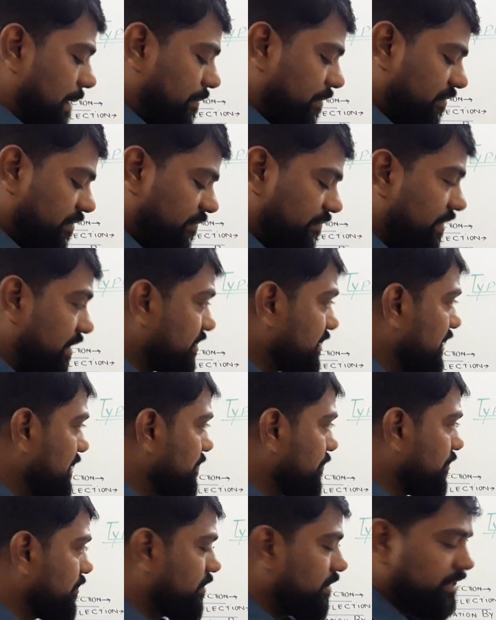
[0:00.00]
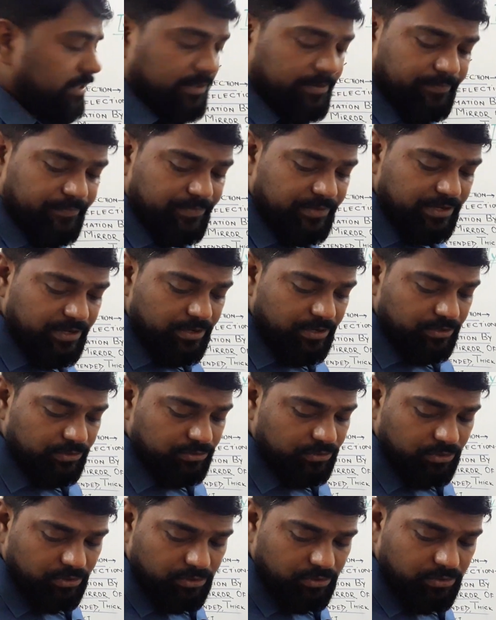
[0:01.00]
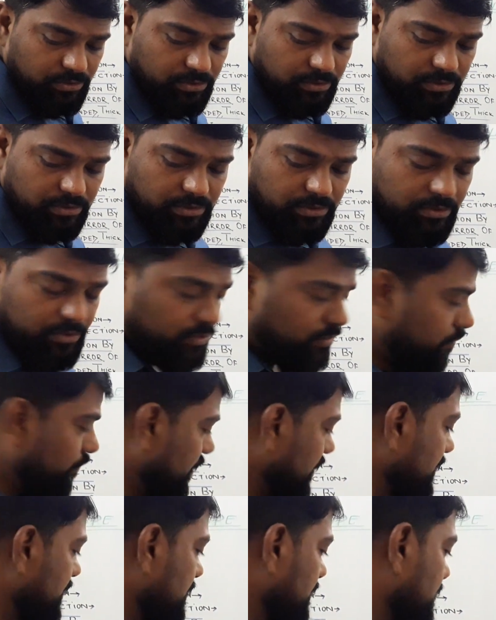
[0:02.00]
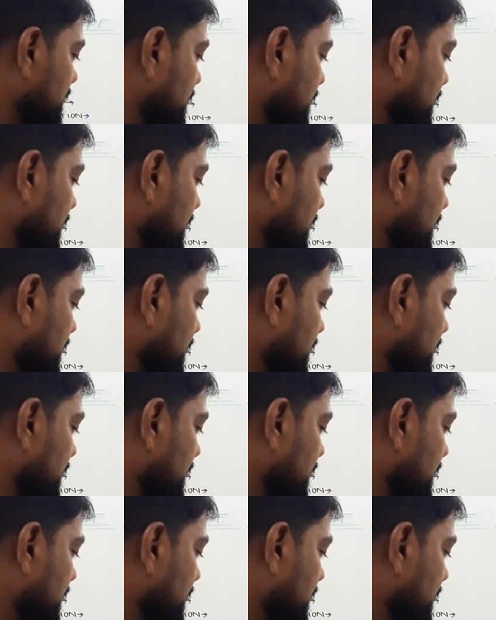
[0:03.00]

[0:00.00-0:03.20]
of reflection about here. So one